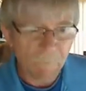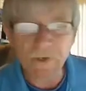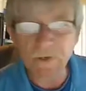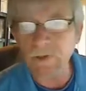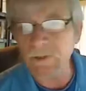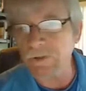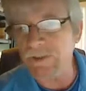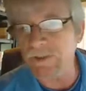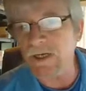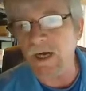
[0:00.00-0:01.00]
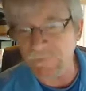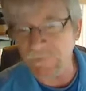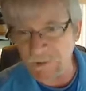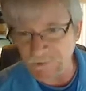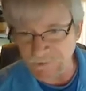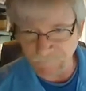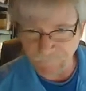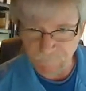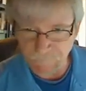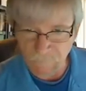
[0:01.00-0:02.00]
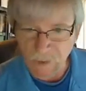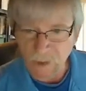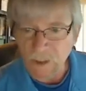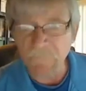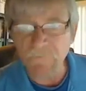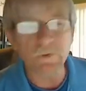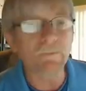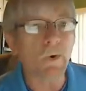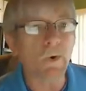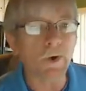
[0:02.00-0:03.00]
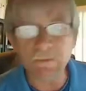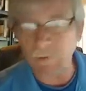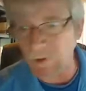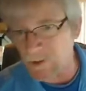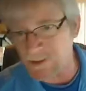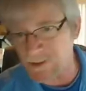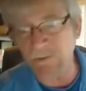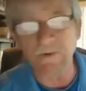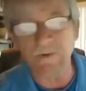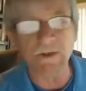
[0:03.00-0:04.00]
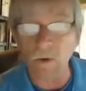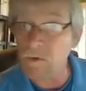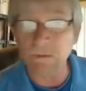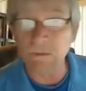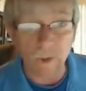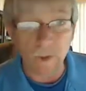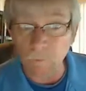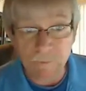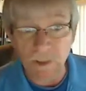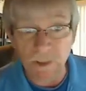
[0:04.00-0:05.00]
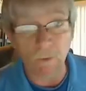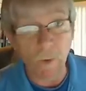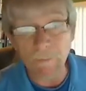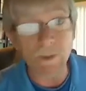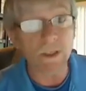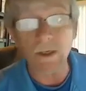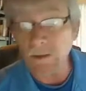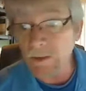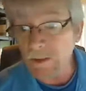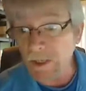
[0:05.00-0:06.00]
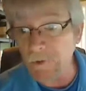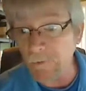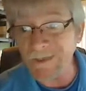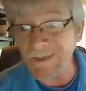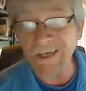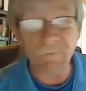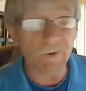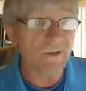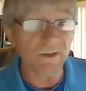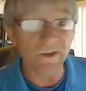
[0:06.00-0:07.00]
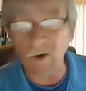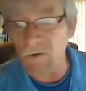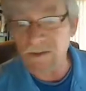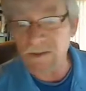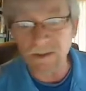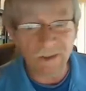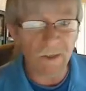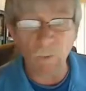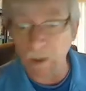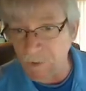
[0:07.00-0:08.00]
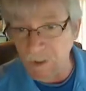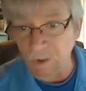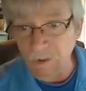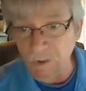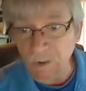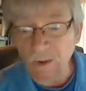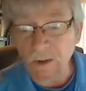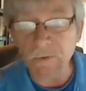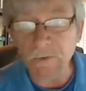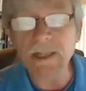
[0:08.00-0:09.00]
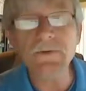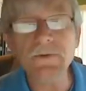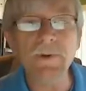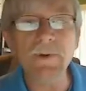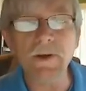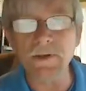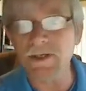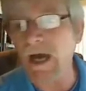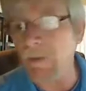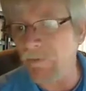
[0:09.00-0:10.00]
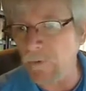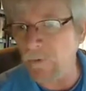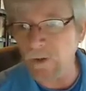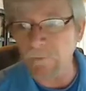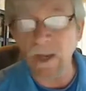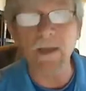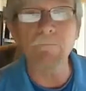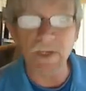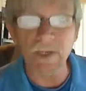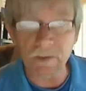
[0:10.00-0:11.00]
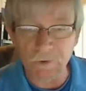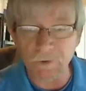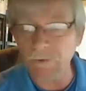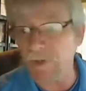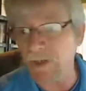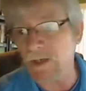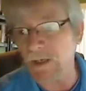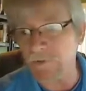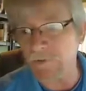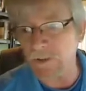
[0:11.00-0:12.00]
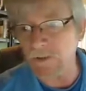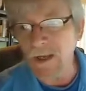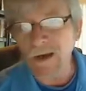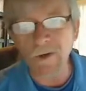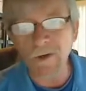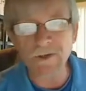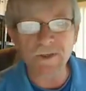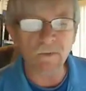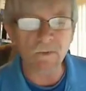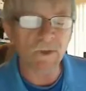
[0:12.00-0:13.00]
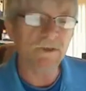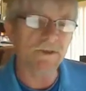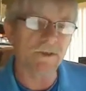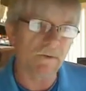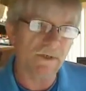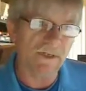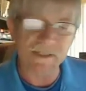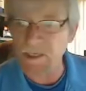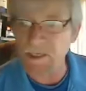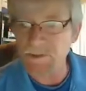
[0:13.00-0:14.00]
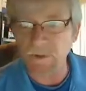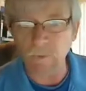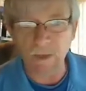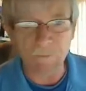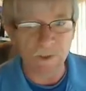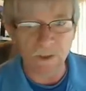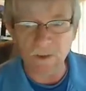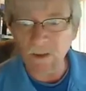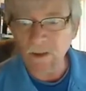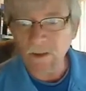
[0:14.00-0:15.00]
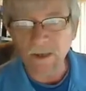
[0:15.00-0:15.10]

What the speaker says: Appear alert and confident. If you're a morning person, then host a morning webinar. If you're a night person, host a night webinar. You need to appear in top form and be alert and be confident. What you don't want to do is to schedule a webinar